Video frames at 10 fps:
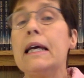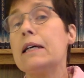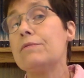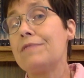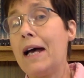
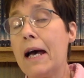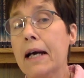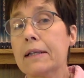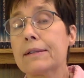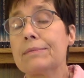In
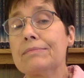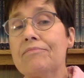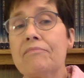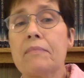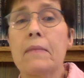fact,
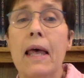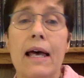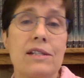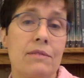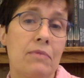
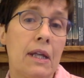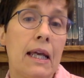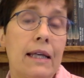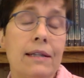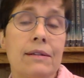as of
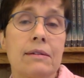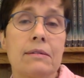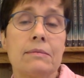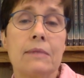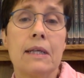late,
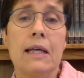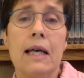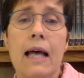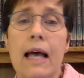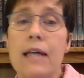
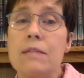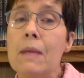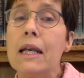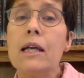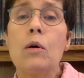as
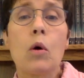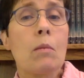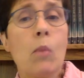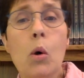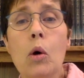many or
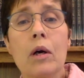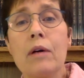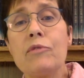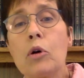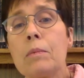more
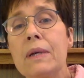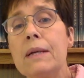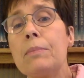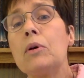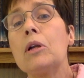of your
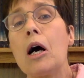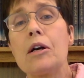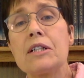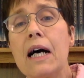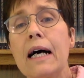people
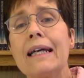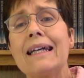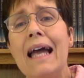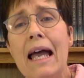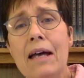are
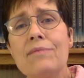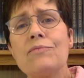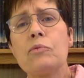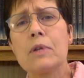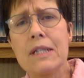dying
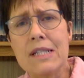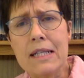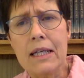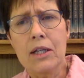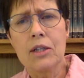every
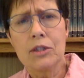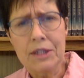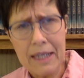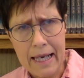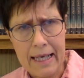single
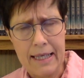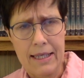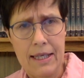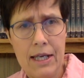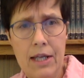
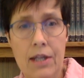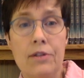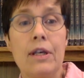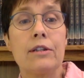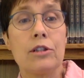day
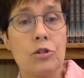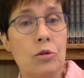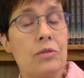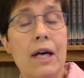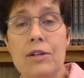than the
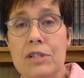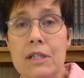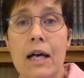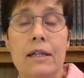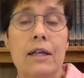
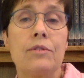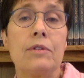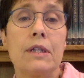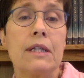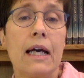
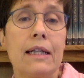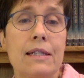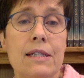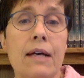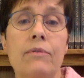
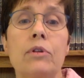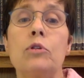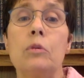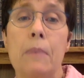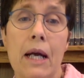2,997
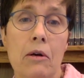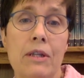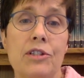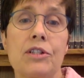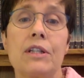who
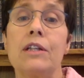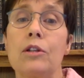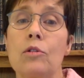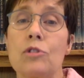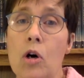perished in
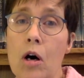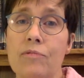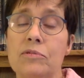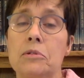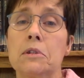those
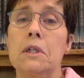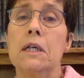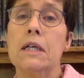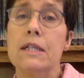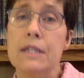awful
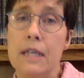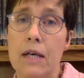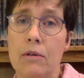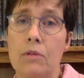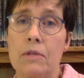
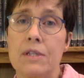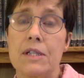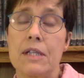terrorist